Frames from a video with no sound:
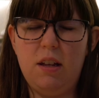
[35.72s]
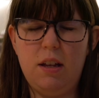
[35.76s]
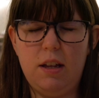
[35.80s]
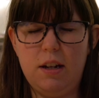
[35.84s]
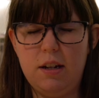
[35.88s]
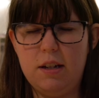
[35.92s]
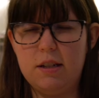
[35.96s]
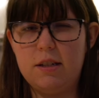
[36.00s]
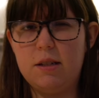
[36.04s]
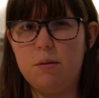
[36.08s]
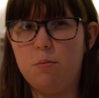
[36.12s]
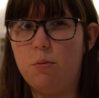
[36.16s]

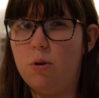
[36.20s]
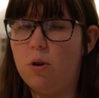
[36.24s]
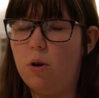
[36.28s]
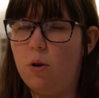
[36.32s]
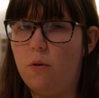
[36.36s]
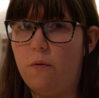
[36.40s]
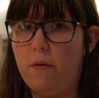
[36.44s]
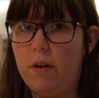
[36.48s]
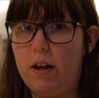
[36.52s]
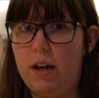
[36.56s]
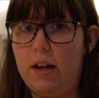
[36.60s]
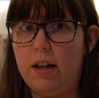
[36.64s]
in the
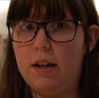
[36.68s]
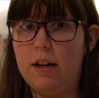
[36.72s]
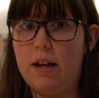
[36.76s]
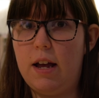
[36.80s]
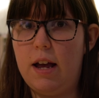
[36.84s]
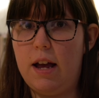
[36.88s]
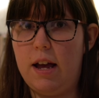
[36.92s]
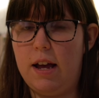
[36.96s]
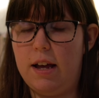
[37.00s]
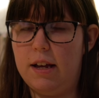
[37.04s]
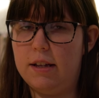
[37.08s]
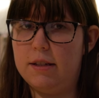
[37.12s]
similar vein
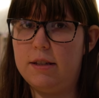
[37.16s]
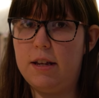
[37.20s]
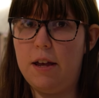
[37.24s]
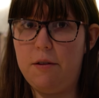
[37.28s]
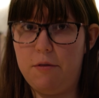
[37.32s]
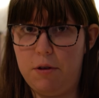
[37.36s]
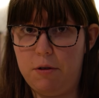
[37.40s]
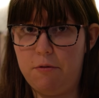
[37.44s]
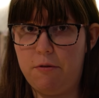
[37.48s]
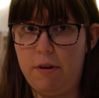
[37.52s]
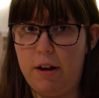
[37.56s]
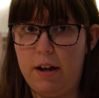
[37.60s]
as
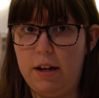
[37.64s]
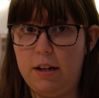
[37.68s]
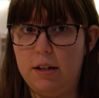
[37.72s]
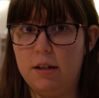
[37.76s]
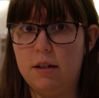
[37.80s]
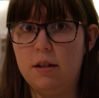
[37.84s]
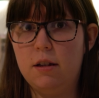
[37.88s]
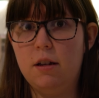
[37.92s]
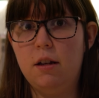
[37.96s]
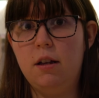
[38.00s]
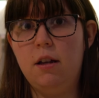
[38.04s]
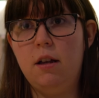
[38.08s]
Heavy
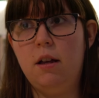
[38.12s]
Rain.